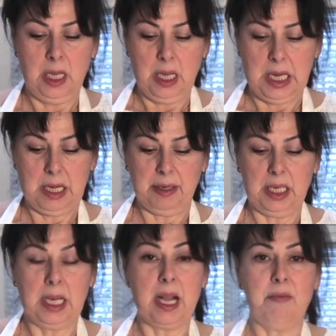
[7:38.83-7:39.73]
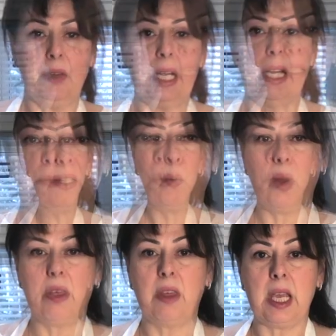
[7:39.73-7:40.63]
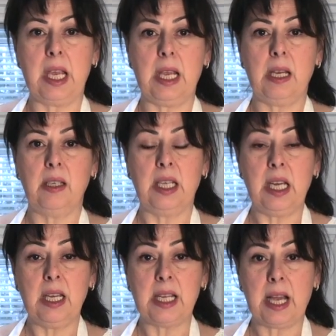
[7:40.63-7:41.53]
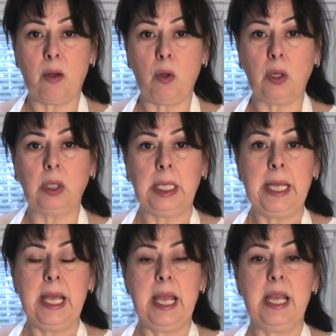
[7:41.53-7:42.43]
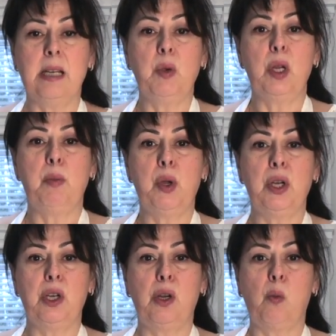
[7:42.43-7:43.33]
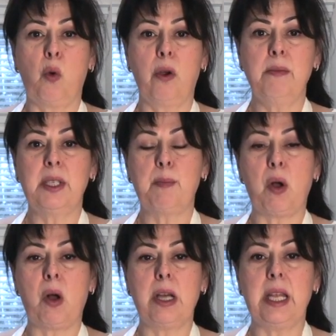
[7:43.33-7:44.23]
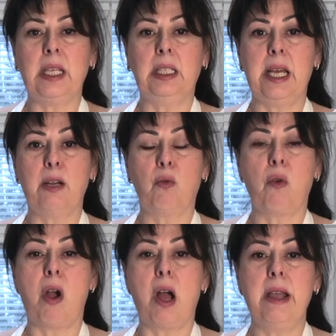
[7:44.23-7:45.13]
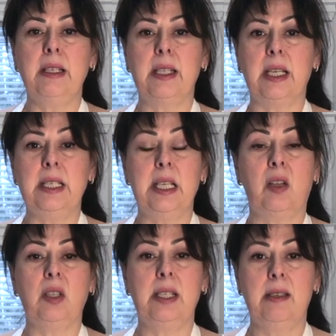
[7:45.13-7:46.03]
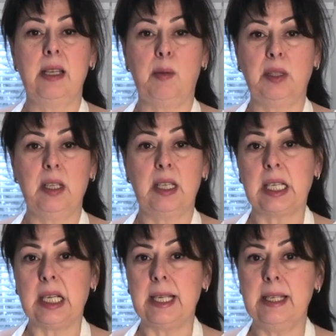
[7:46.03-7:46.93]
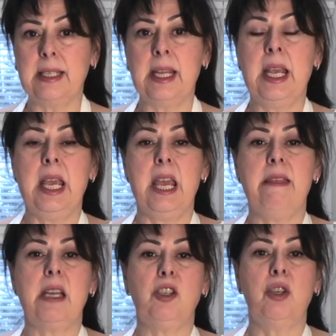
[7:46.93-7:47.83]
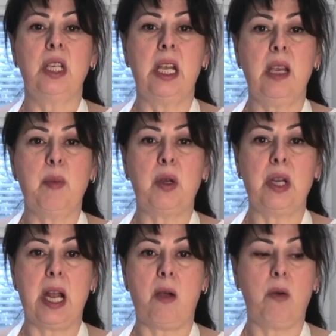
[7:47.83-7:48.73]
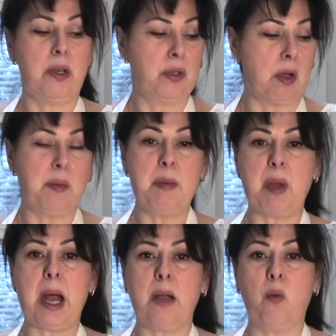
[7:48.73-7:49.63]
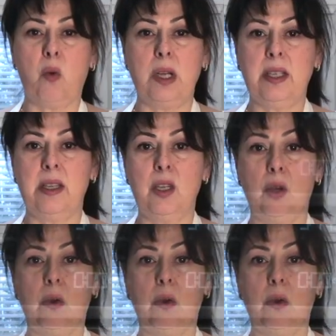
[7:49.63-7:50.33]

and I'm going to cover it, and I'm with a tea towel, and I'm going to put it in a warm spot and let it rise until it's double in size, and that should take about an hour. So I'll be back once the dough